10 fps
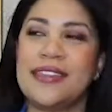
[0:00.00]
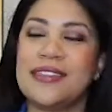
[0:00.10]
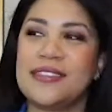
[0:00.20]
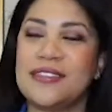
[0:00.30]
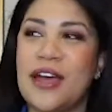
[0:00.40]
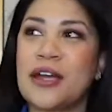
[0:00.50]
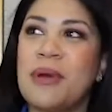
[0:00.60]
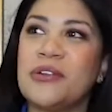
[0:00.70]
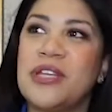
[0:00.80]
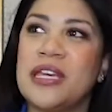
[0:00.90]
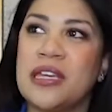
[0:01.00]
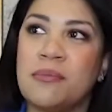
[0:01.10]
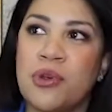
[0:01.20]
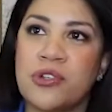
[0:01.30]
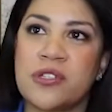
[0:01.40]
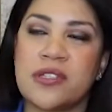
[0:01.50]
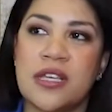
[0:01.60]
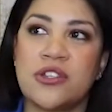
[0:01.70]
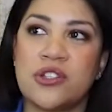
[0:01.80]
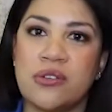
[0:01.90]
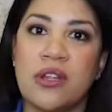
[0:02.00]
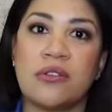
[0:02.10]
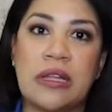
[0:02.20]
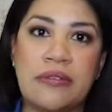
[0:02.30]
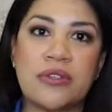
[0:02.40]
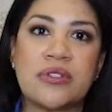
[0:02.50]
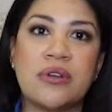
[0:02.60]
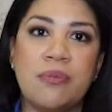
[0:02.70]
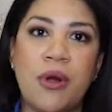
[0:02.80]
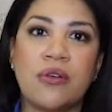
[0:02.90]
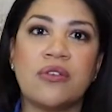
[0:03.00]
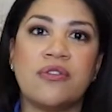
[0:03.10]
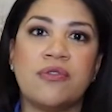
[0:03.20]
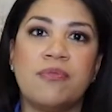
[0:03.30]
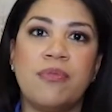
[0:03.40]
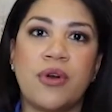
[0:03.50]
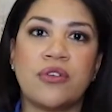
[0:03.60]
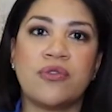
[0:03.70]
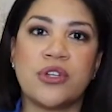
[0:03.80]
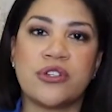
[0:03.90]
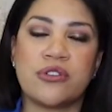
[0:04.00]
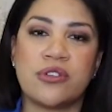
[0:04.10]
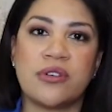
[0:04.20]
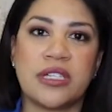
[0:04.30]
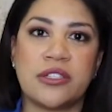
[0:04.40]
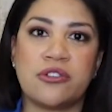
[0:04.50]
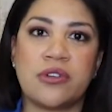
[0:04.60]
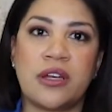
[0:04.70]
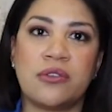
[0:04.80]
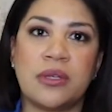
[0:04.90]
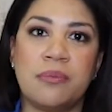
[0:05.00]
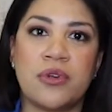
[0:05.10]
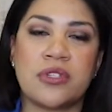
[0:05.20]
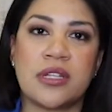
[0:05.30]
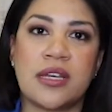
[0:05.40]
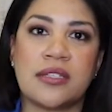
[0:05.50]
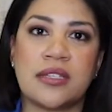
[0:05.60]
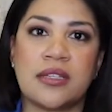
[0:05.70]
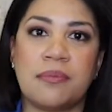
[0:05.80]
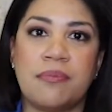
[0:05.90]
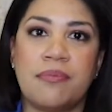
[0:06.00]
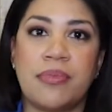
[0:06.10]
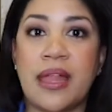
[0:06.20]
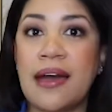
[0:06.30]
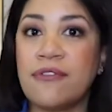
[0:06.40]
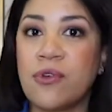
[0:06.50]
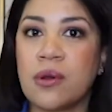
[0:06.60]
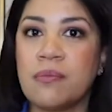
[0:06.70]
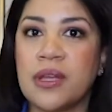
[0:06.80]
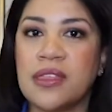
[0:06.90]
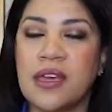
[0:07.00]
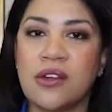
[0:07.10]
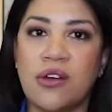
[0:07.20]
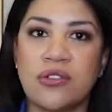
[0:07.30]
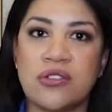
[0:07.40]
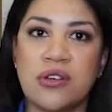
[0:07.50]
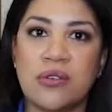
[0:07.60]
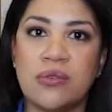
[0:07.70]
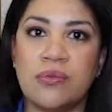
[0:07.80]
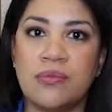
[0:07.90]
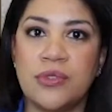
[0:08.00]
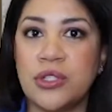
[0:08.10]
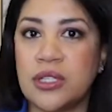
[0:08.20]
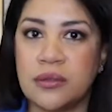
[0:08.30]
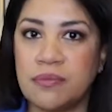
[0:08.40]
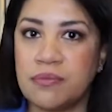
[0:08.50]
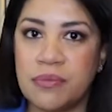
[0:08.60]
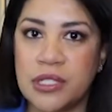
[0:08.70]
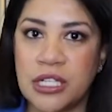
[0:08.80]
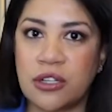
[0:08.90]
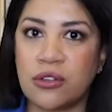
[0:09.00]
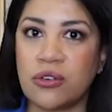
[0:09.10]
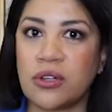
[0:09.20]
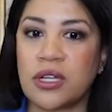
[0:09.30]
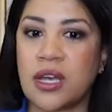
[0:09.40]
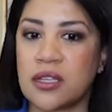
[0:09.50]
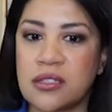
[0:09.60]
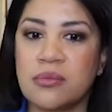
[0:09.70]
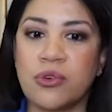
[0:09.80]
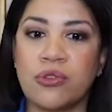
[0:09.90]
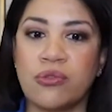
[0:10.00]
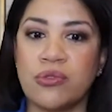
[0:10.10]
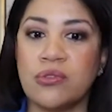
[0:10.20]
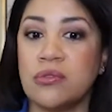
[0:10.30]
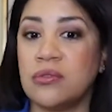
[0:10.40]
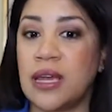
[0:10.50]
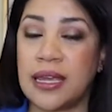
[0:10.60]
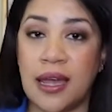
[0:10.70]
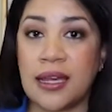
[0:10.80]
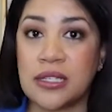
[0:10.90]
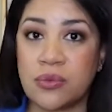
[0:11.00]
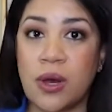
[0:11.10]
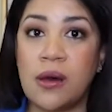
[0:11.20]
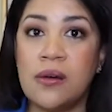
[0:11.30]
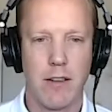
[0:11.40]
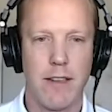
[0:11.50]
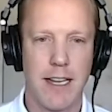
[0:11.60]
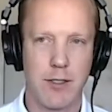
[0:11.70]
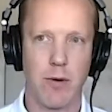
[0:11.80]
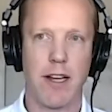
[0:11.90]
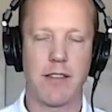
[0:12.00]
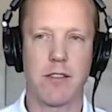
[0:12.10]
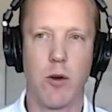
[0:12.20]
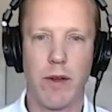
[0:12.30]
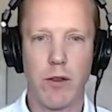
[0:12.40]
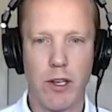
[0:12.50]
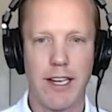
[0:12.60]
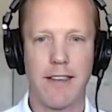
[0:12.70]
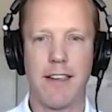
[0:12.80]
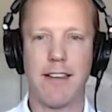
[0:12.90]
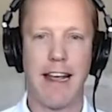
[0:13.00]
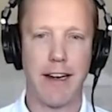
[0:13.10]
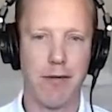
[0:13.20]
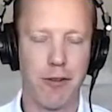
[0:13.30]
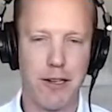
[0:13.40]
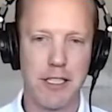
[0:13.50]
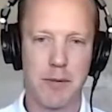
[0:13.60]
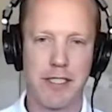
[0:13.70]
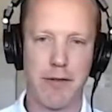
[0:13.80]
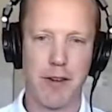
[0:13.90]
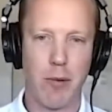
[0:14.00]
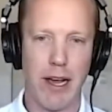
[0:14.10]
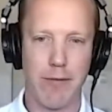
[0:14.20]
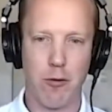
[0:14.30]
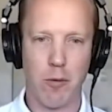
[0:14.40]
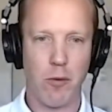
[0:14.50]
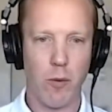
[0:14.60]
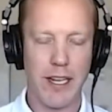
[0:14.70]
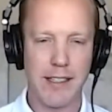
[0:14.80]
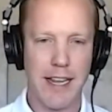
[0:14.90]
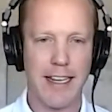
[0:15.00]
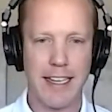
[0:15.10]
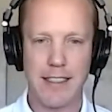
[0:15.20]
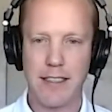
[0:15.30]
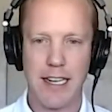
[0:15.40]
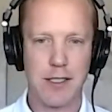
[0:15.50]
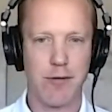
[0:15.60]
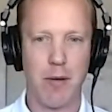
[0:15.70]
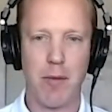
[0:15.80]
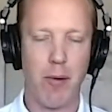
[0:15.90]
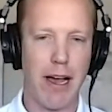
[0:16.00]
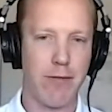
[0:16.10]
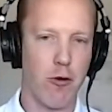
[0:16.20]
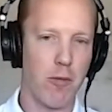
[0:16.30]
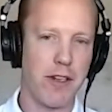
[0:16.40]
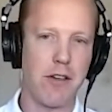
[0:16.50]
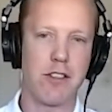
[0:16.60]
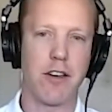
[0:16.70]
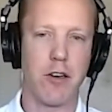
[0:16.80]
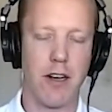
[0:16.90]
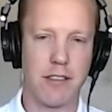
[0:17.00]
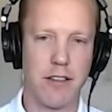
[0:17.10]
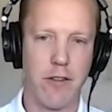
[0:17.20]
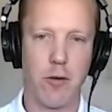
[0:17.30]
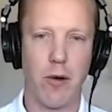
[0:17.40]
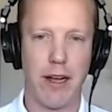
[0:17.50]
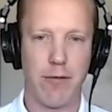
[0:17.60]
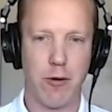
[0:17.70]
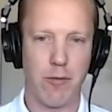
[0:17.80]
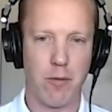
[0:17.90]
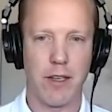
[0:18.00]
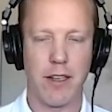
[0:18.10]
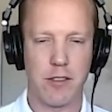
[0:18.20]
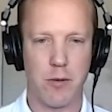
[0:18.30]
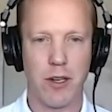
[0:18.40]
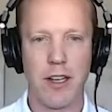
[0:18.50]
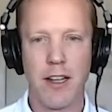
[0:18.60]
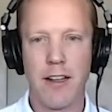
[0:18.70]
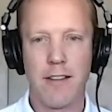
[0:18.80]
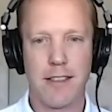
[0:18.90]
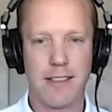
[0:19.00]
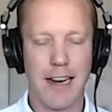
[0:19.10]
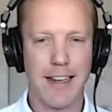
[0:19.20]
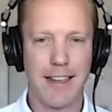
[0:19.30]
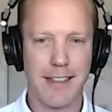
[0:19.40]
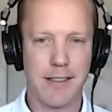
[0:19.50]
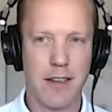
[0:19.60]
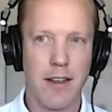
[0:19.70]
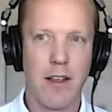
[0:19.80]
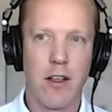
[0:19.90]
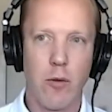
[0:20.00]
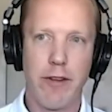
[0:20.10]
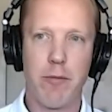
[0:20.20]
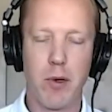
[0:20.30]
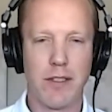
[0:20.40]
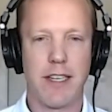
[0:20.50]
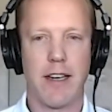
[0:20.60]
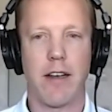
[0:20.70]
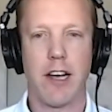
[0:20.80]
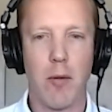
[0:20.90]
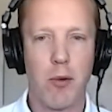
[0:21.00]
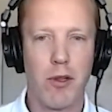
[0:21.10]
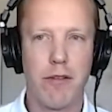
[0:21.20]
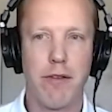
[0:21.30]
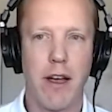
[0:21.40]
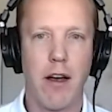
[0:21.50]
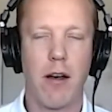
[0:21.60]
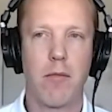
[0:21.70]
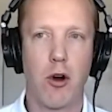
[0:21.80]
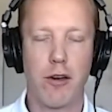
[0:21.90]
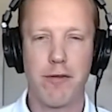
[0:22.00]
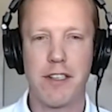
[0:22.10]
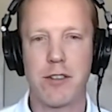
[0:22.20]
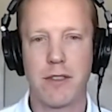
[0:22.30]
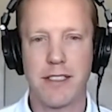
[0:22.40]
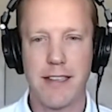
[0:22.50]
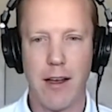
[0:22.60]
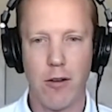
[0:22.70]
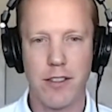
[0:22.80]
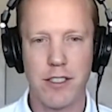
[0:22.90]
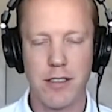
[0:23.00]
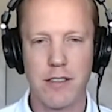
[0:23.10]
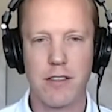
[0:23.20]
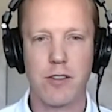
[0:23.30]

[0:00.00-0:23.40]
Talk about taking personalization to another level. So part of what you're doing is you're not only personalizing the platform, but then also to the particular customer through AI as well. That's right. So we look at the data for each specific platform. We can take insights from a platform and use it across another platform from the customer. The second is we've built in a couple of artificial intelligence